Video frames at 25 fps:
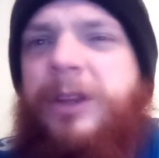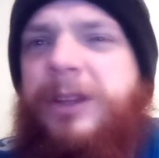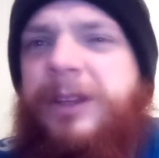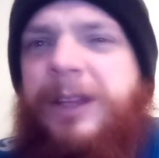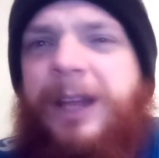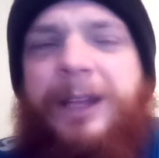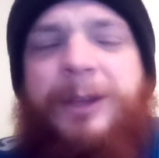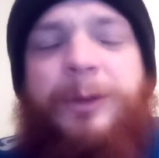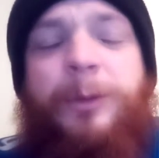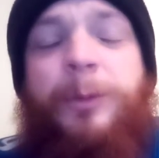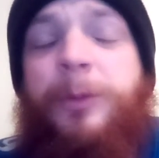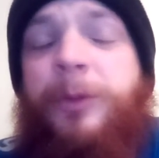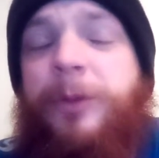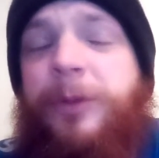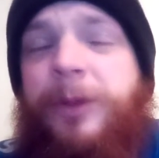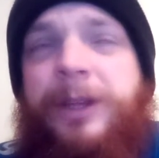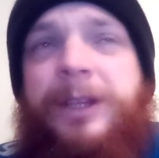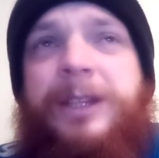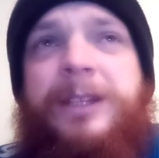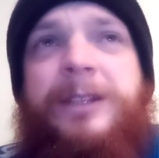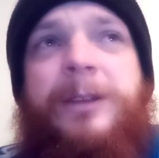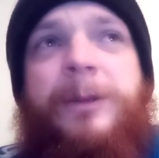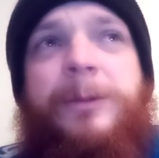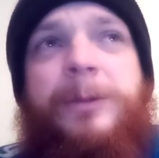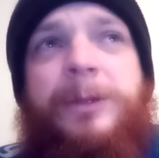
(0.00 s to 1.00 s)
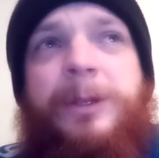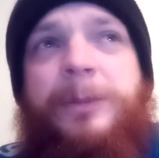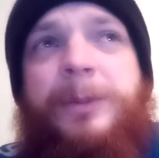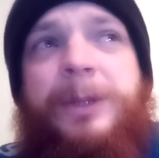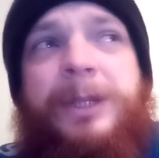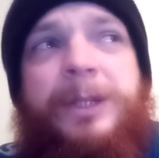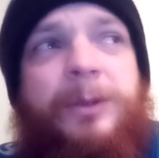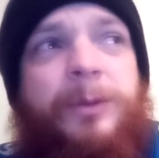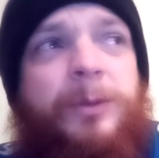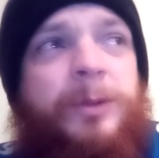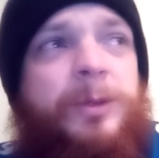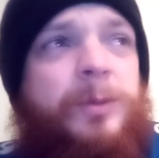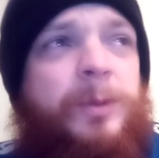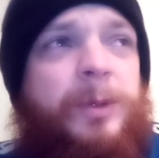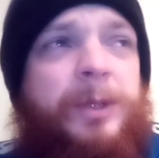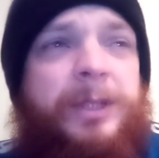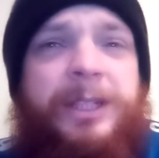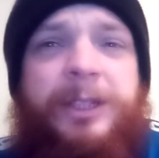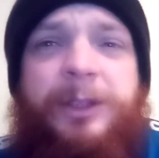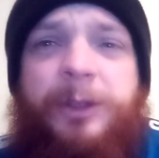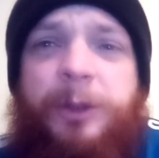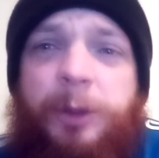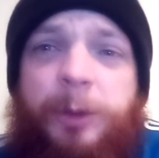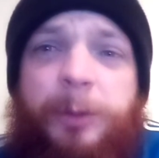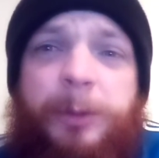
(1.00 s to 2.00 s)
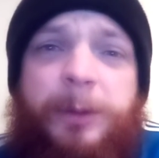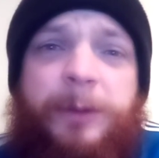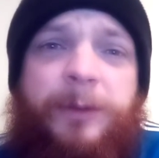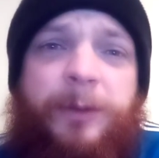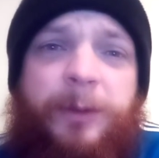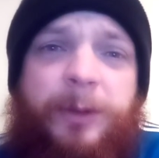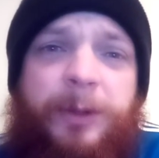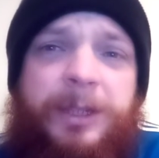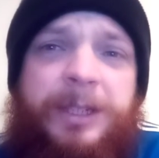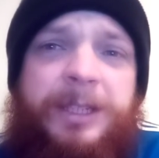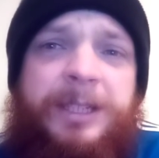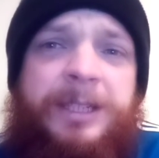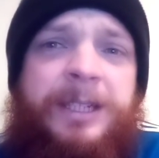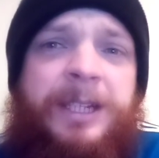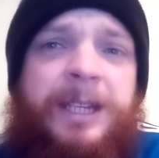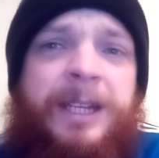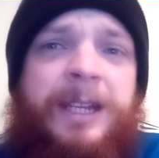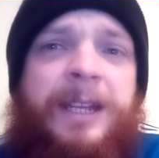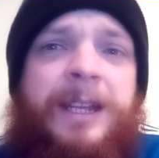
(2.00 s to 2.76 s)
I don't think WWE knows what to do with Otis.